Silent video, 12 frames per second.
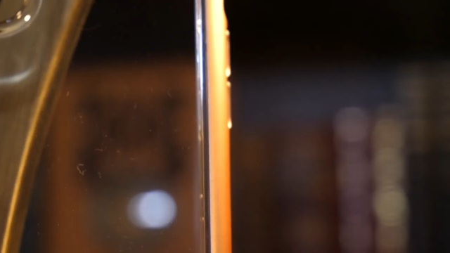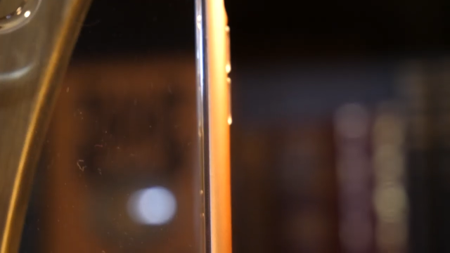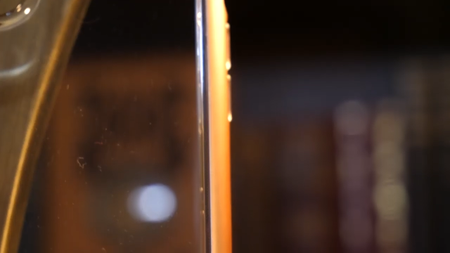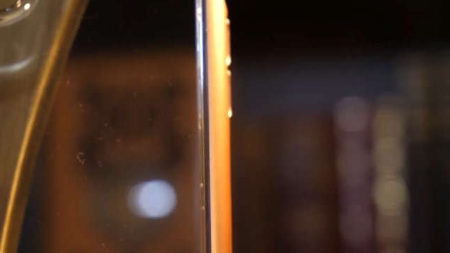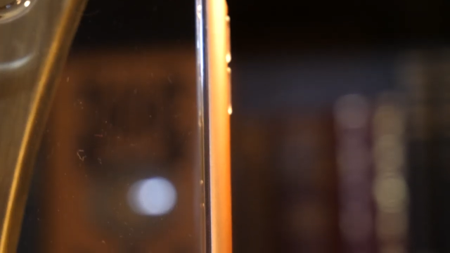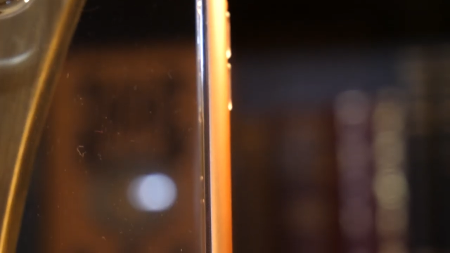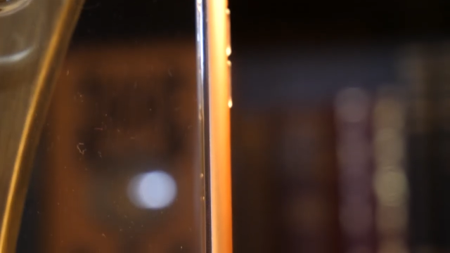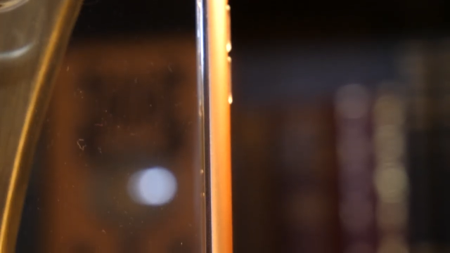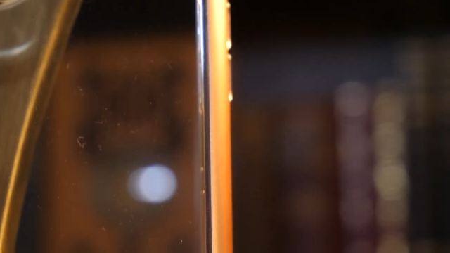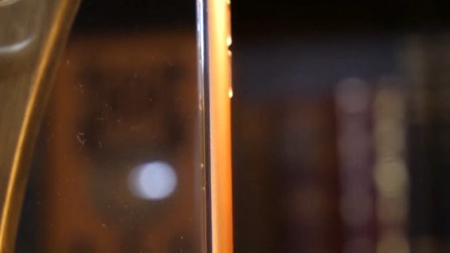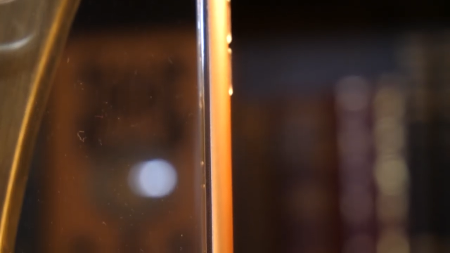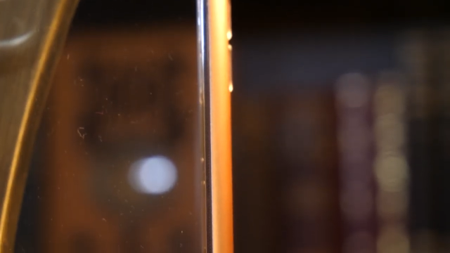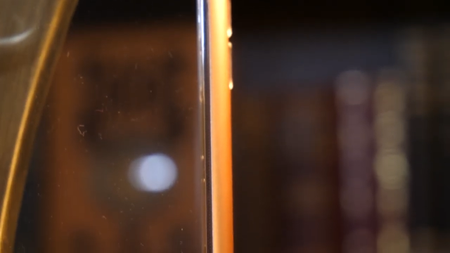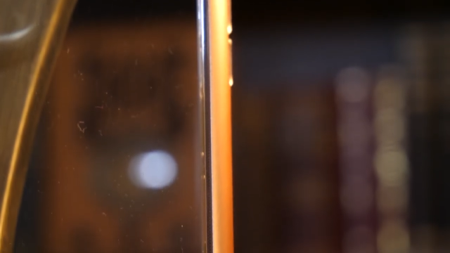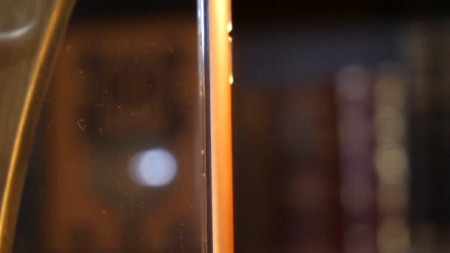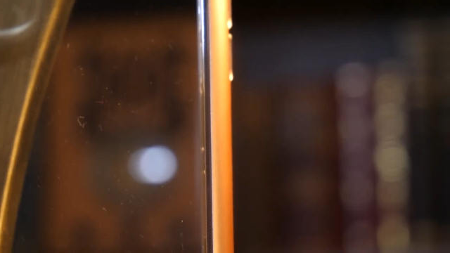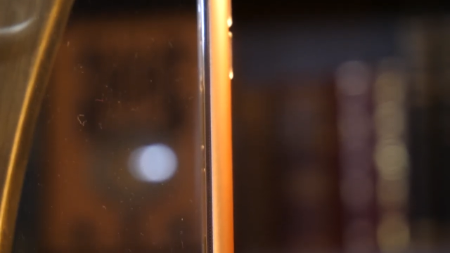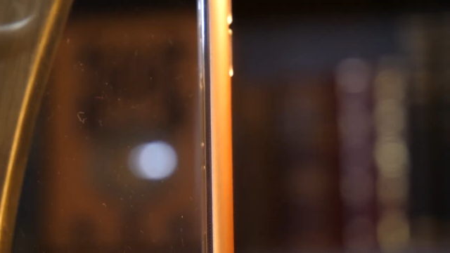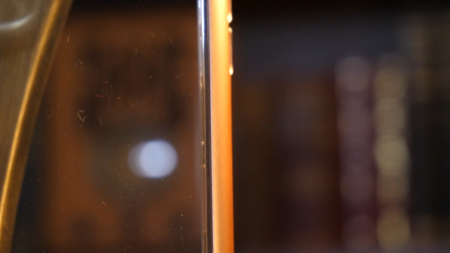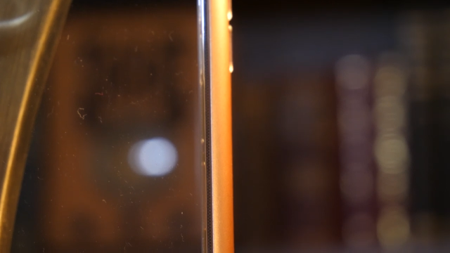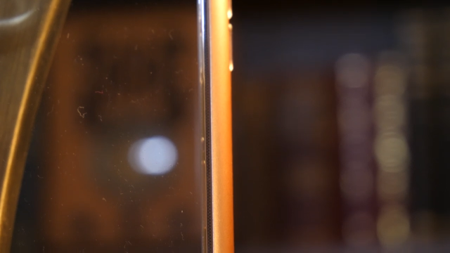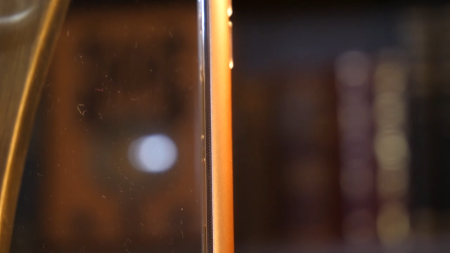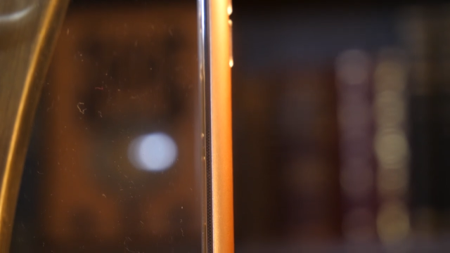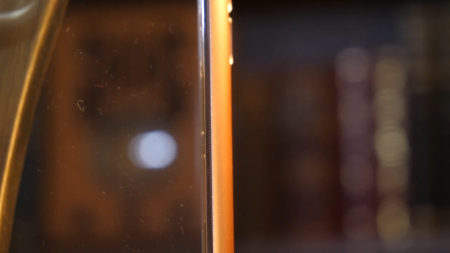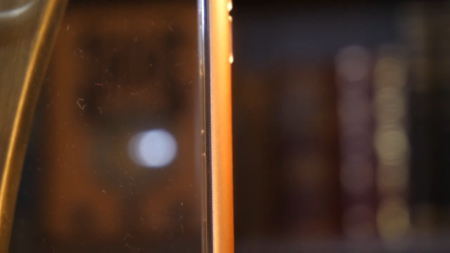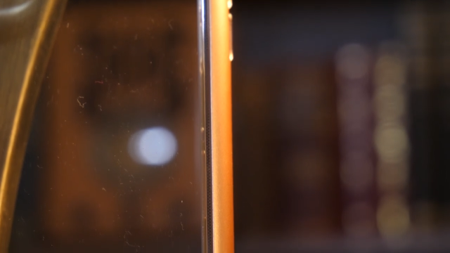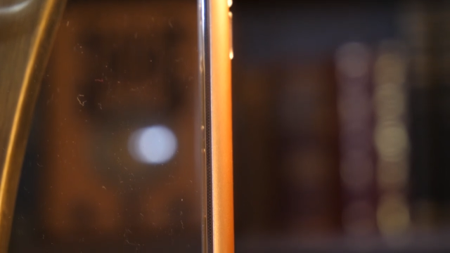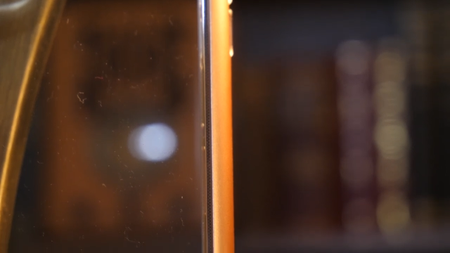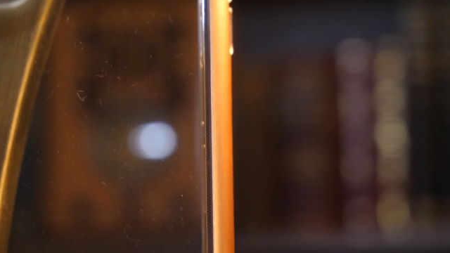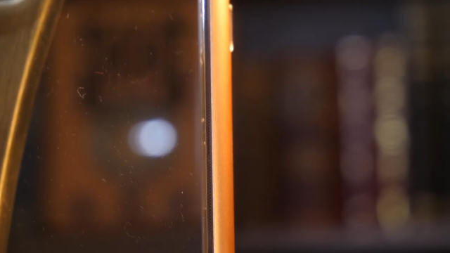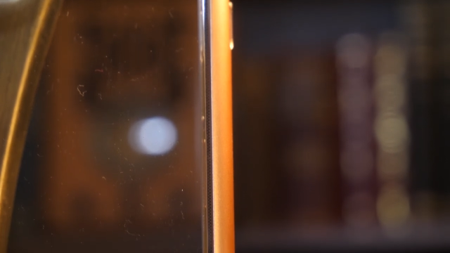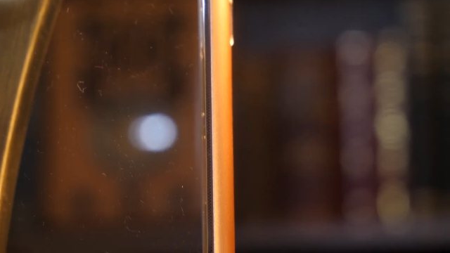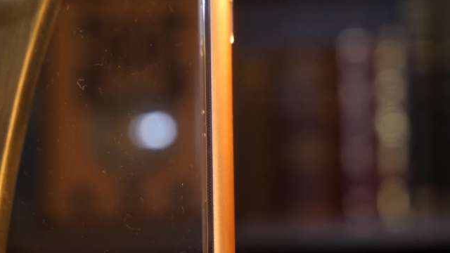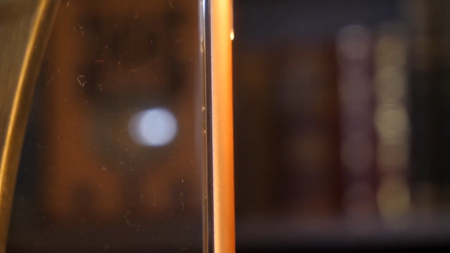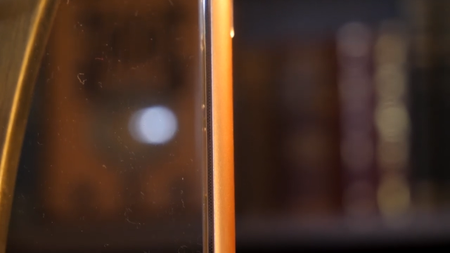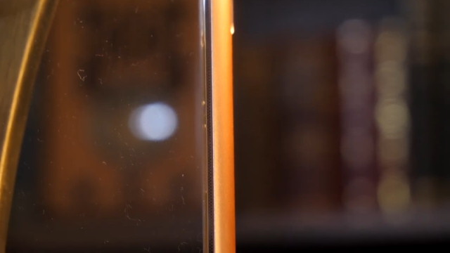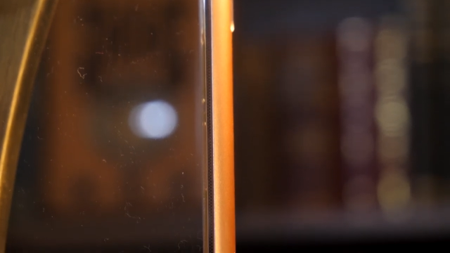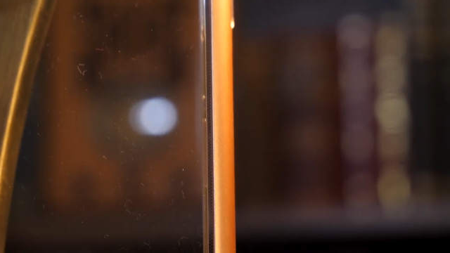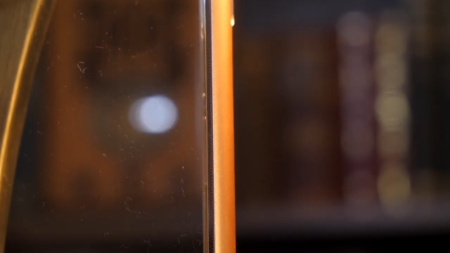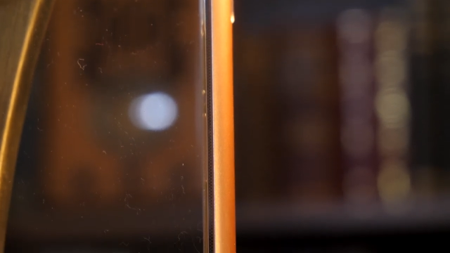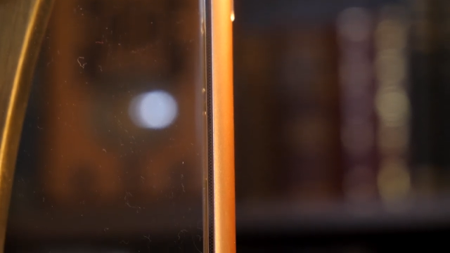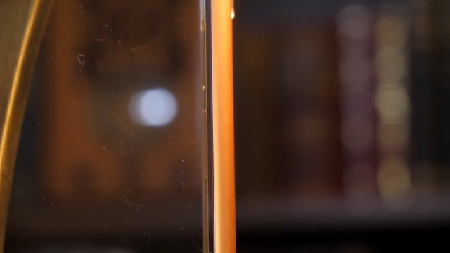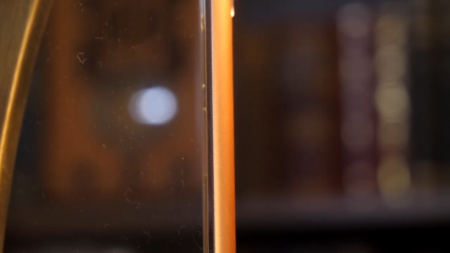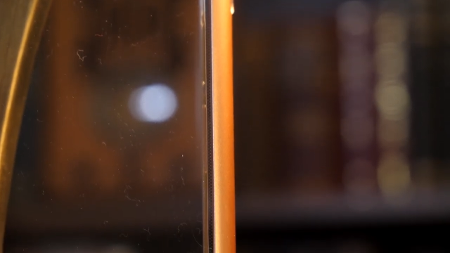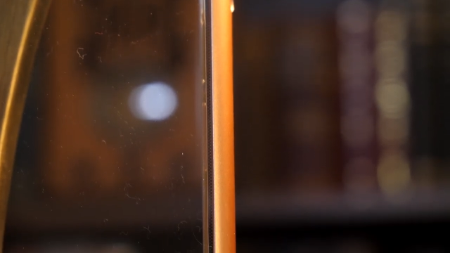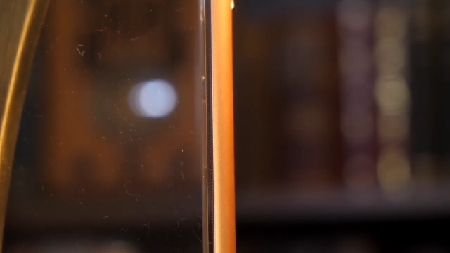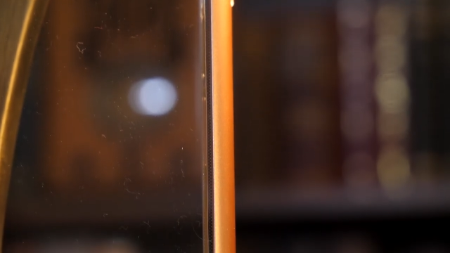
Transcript: No face is visible, so there are no lips to read.